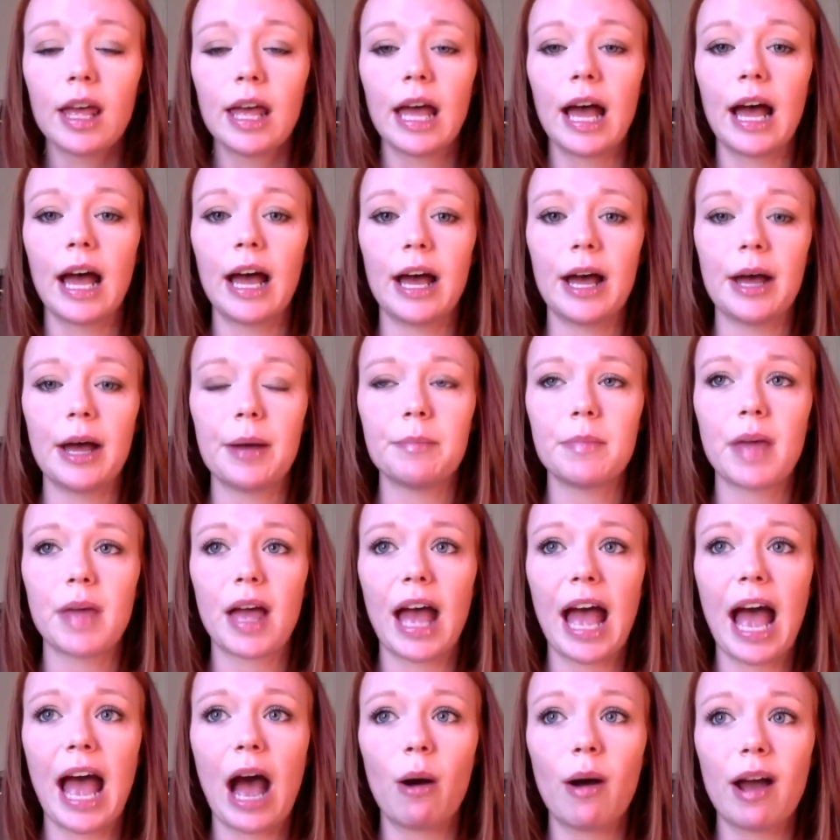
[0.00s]

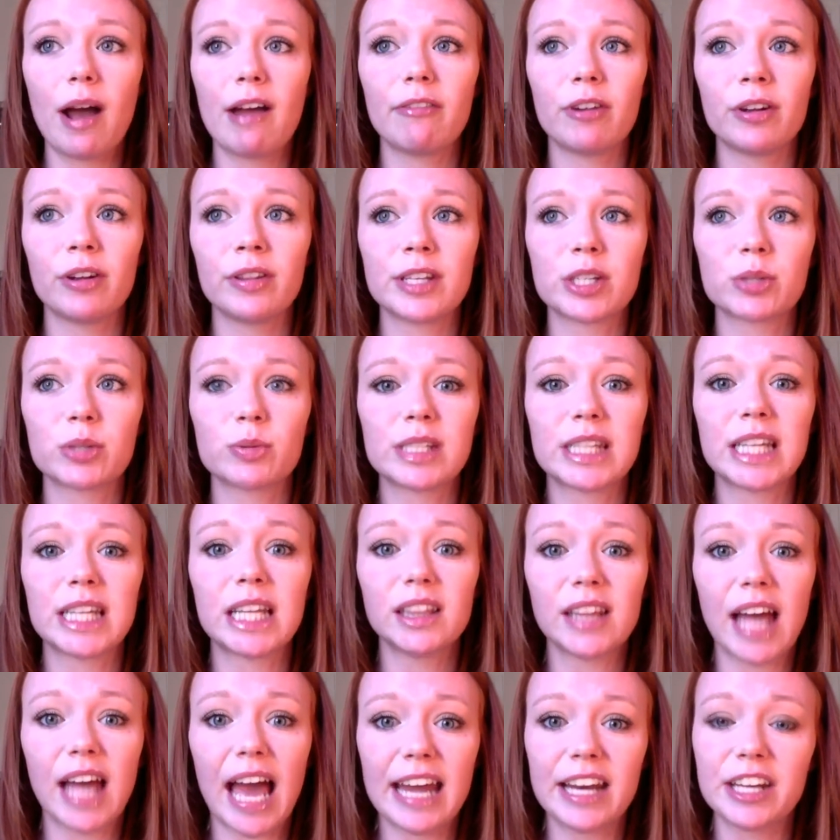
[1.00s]
However, this was the
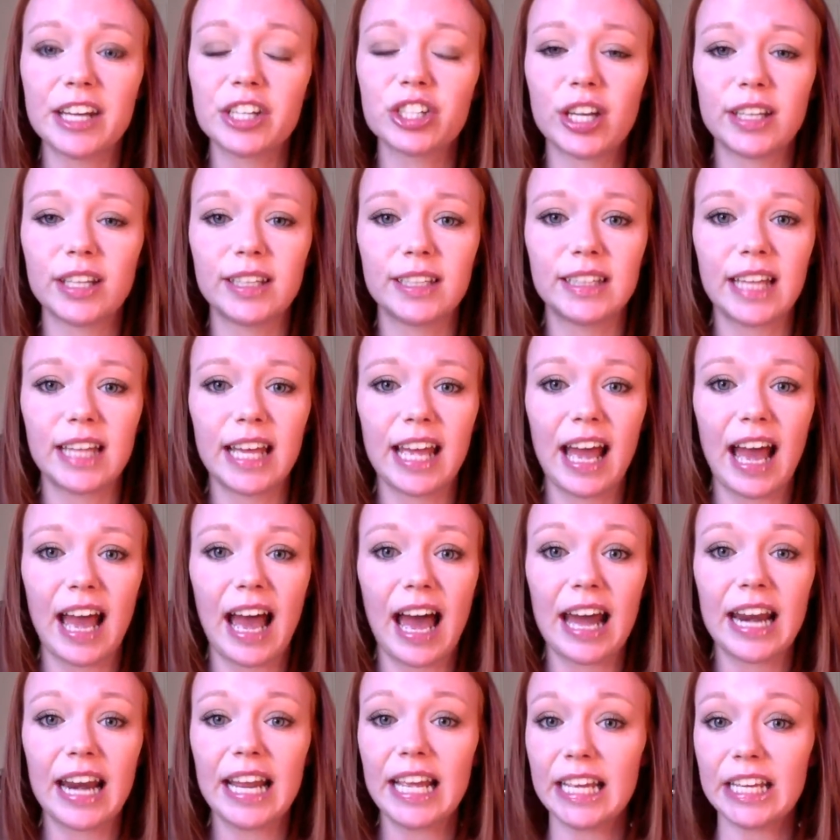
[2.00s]
lightest shade that they
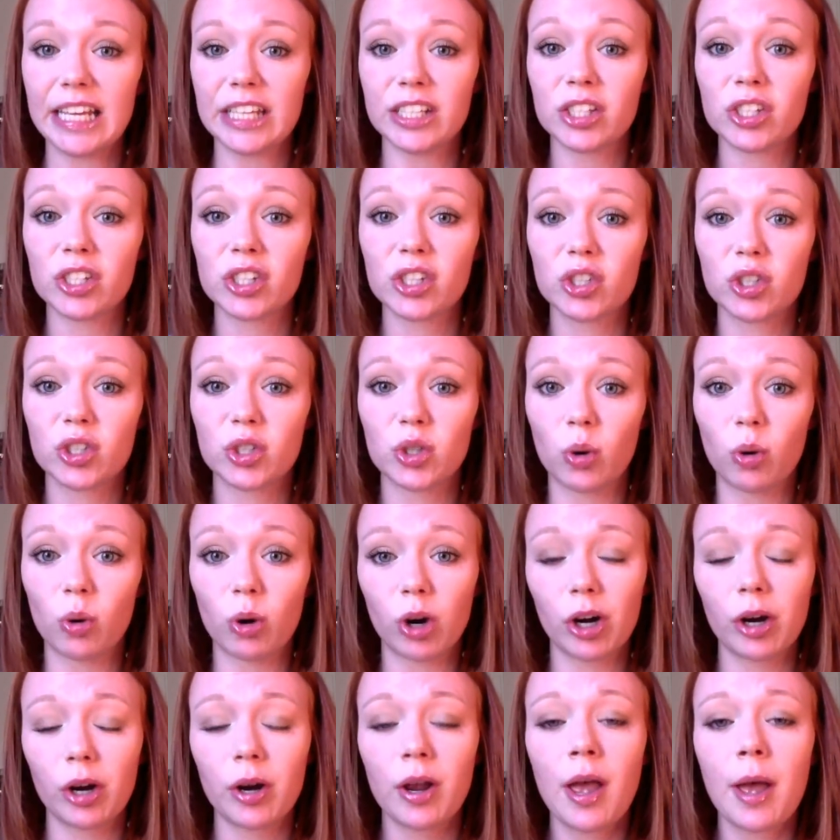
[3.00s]
had in
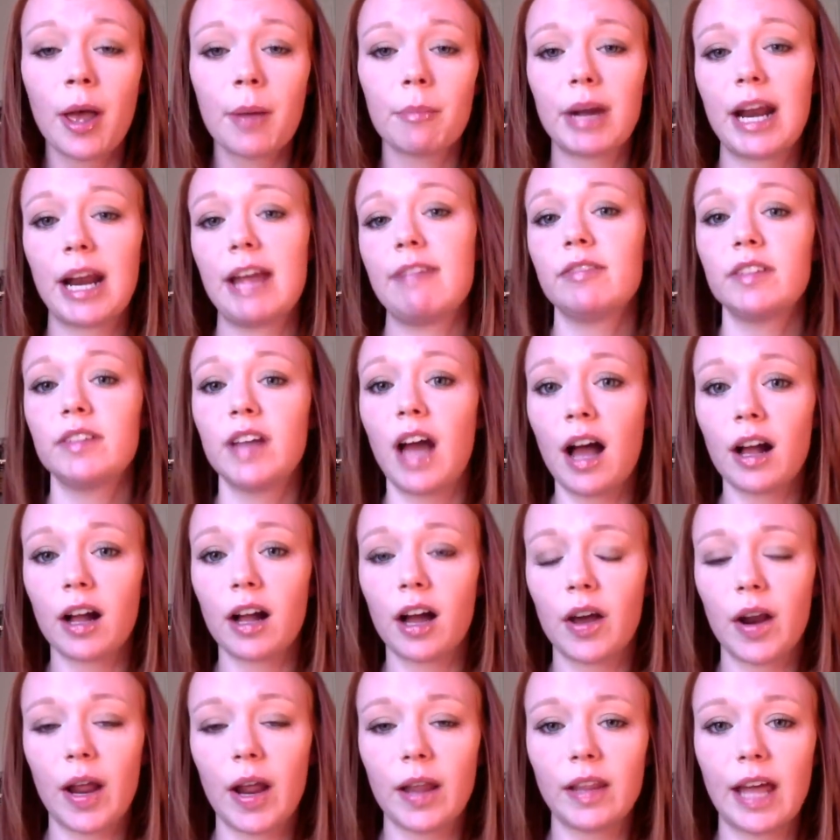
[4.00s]
store, but I have not
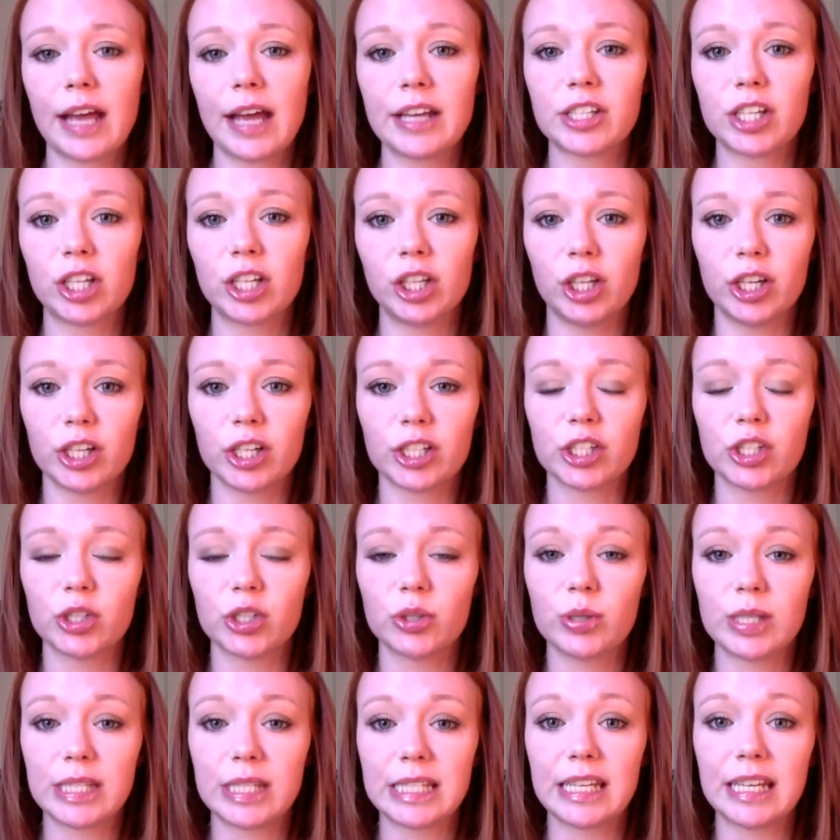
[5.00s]
gone online to look to
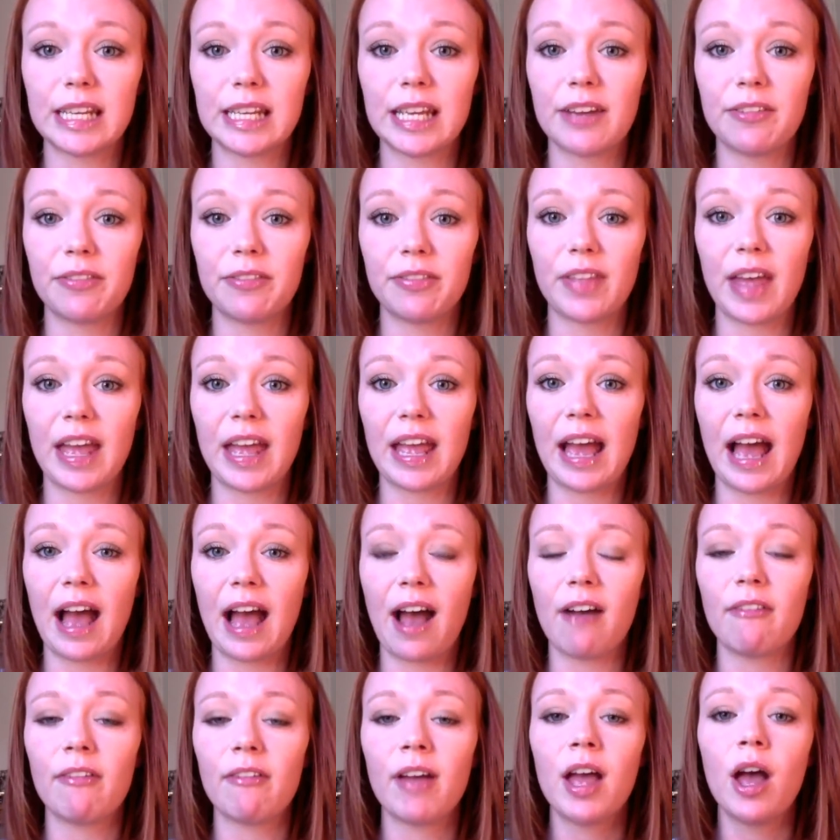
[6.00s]
see if they
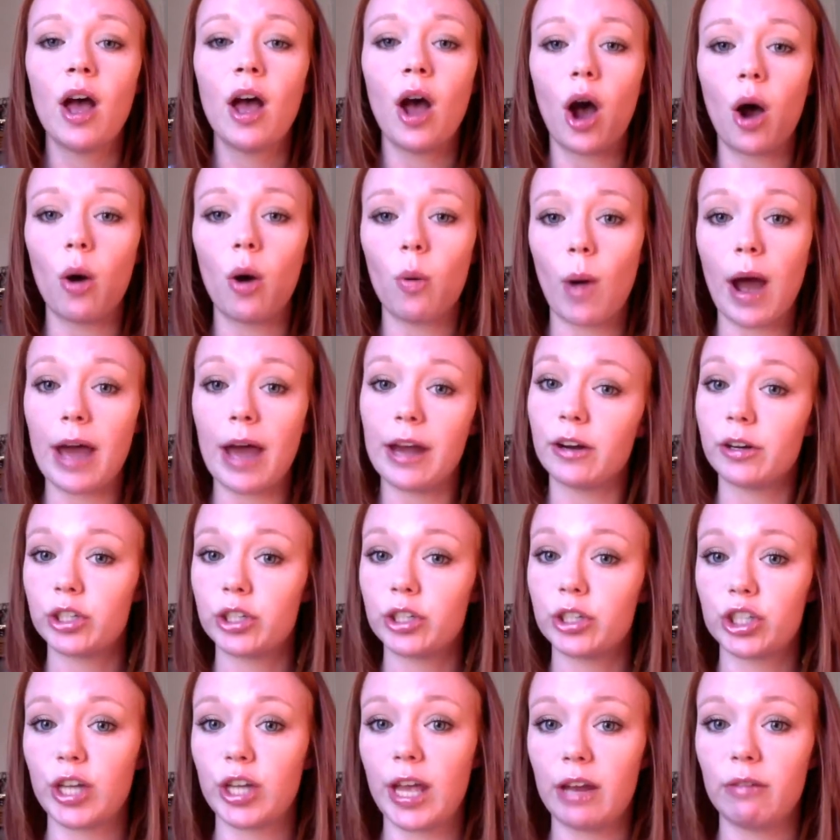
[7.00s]
have a wider
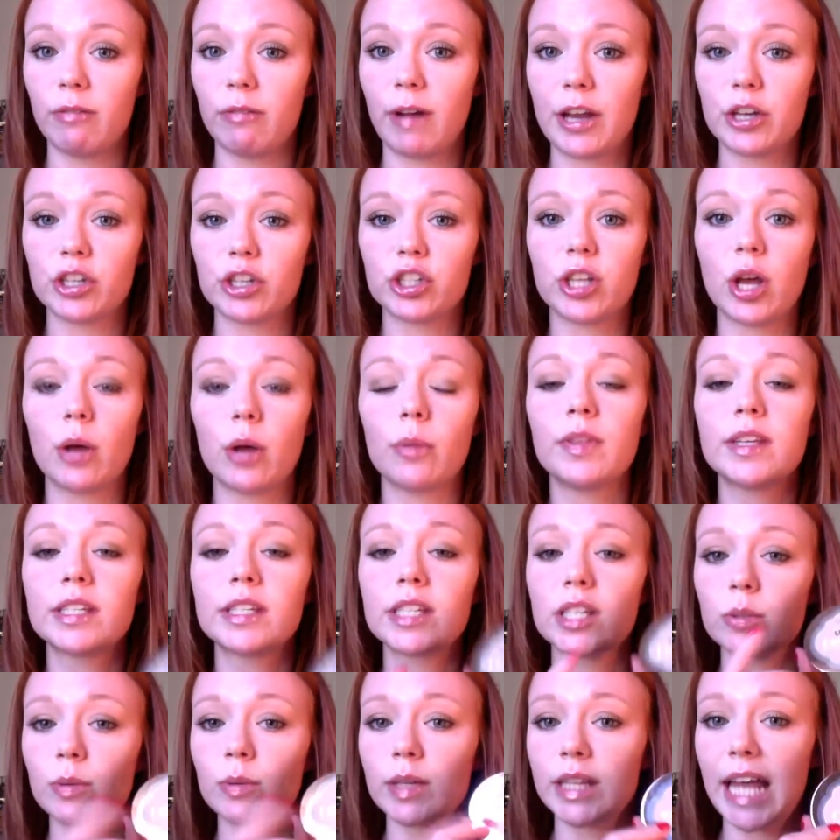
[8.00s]
shade range. So this
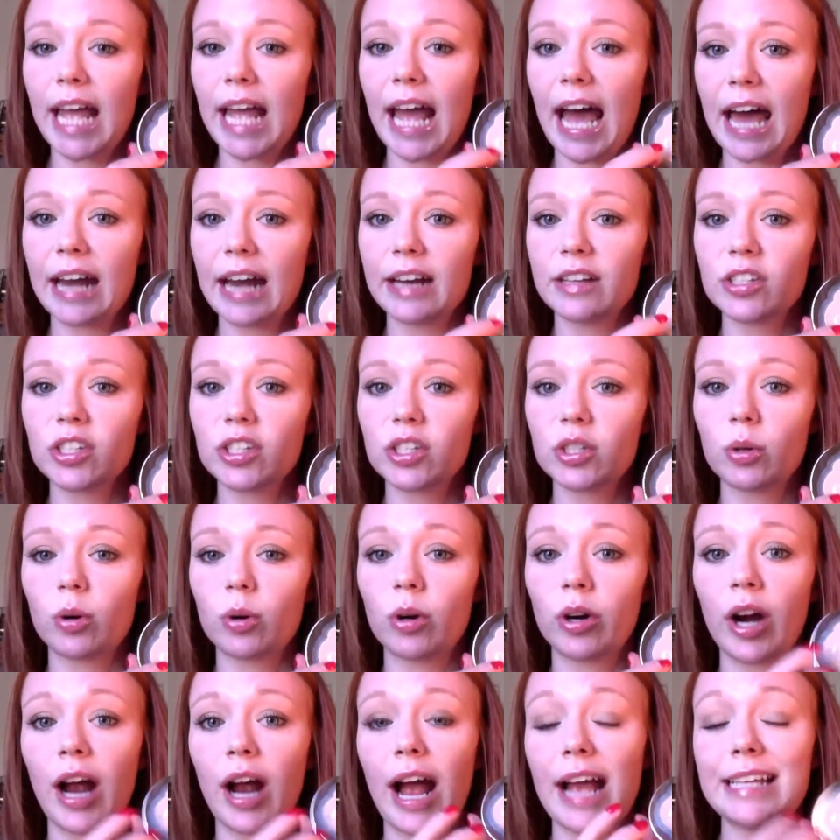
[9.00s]
is what they had in
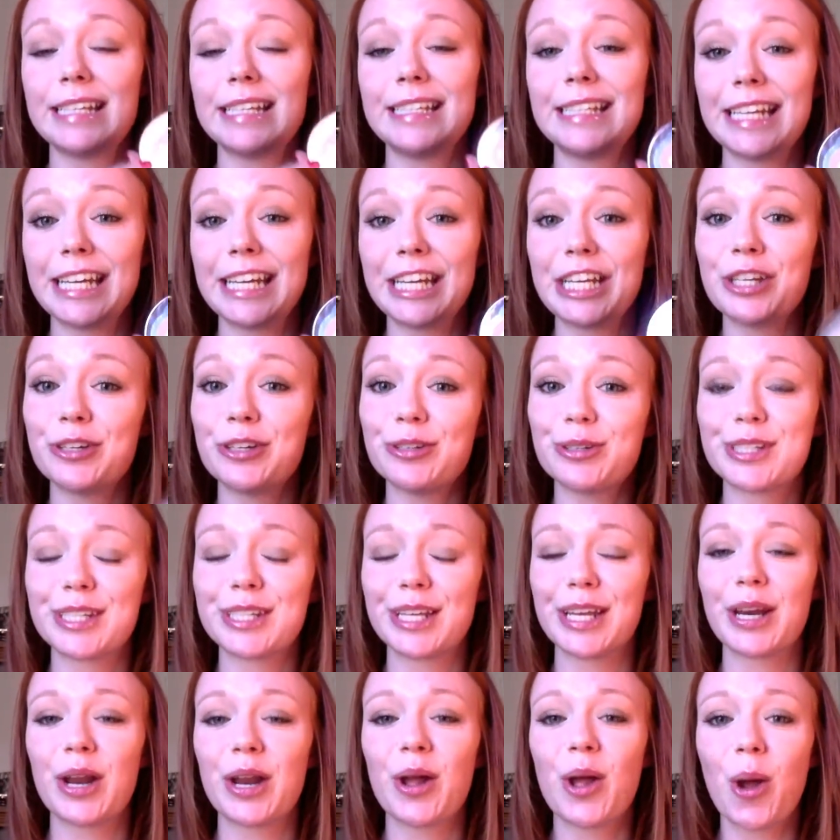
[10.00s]
store. I did use
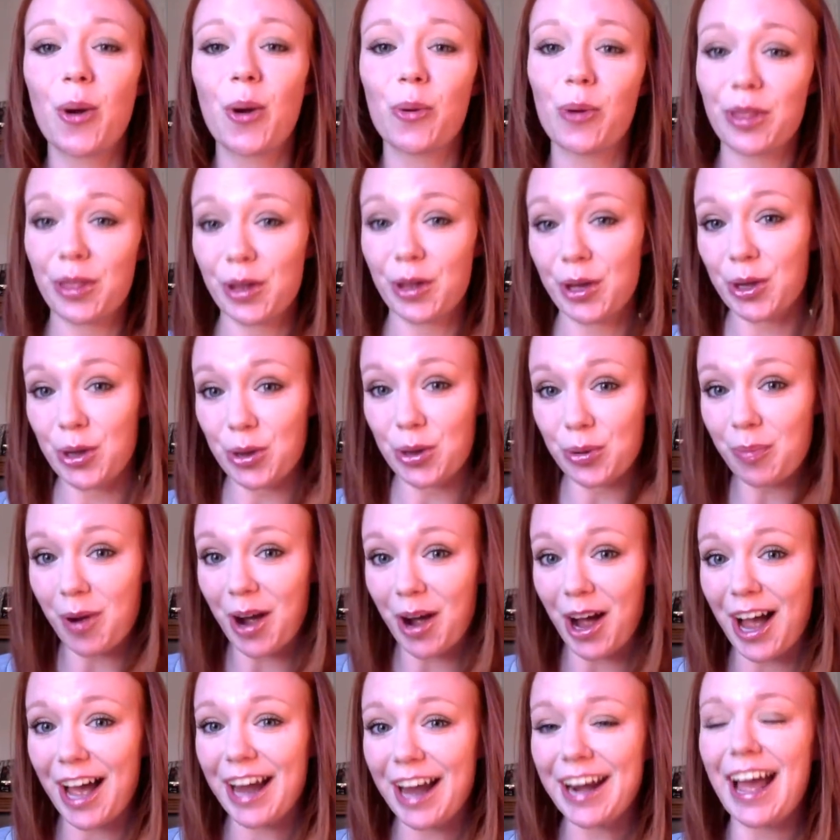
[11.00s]
it with a
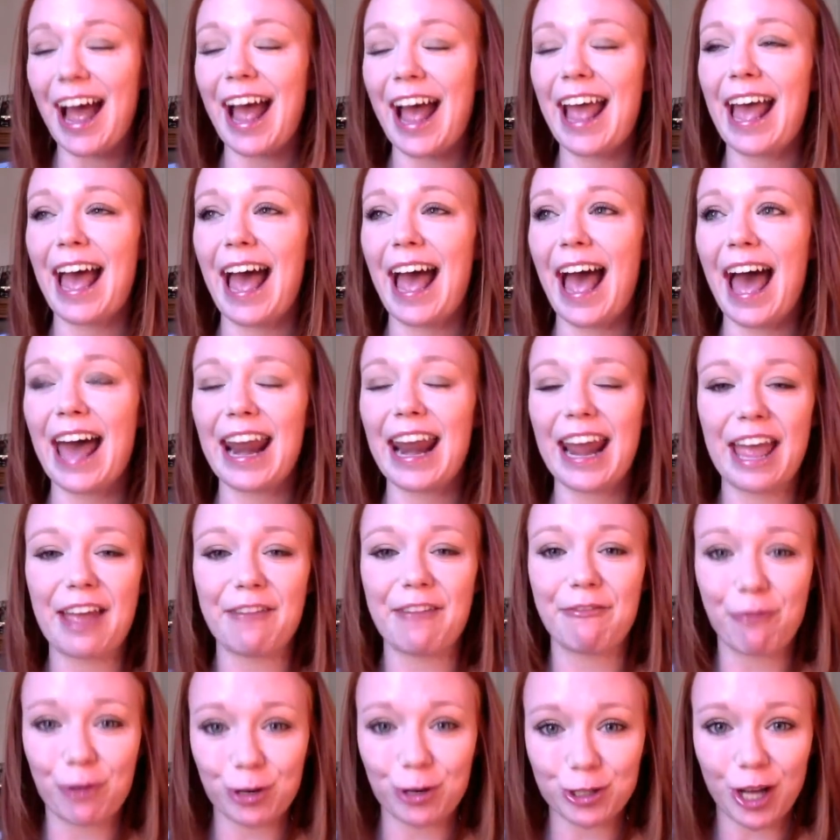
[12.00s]
coupon. I had a
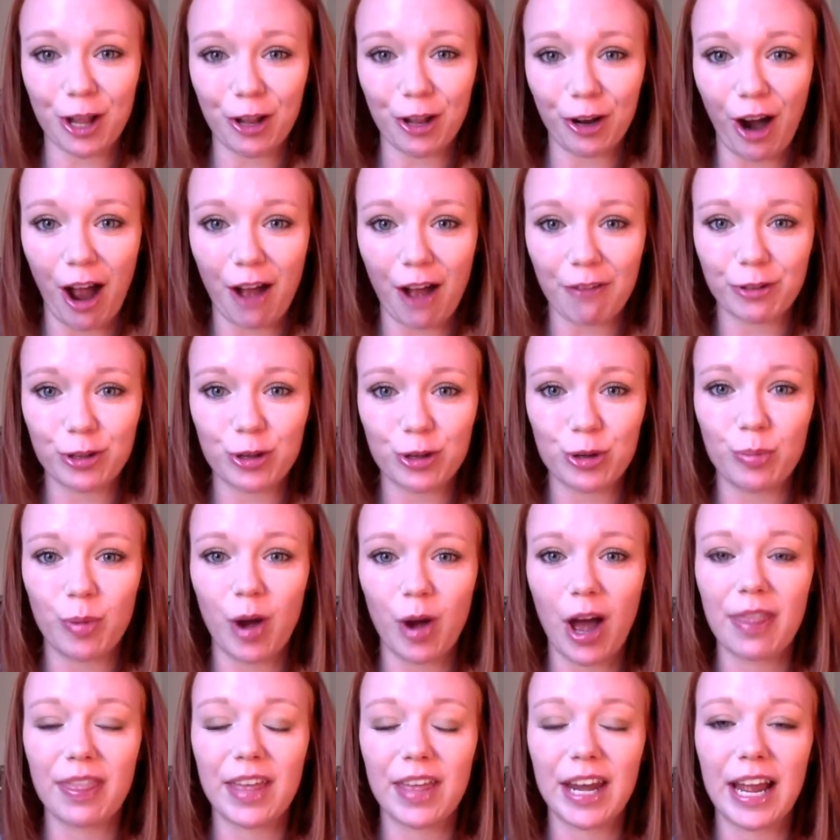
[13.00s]
$4 off
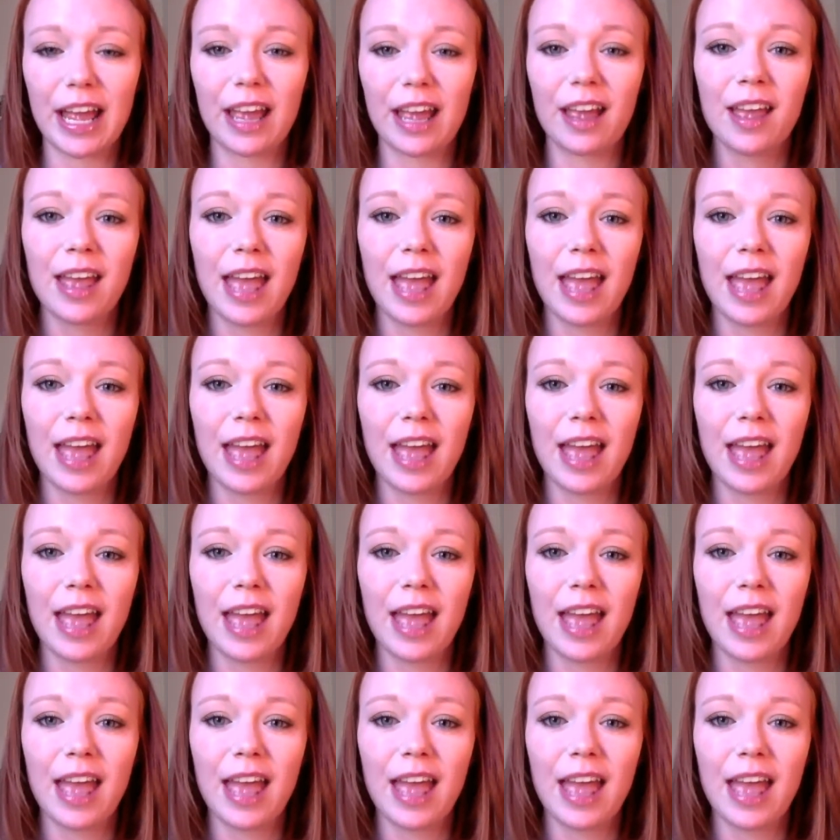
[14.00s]
coupon that I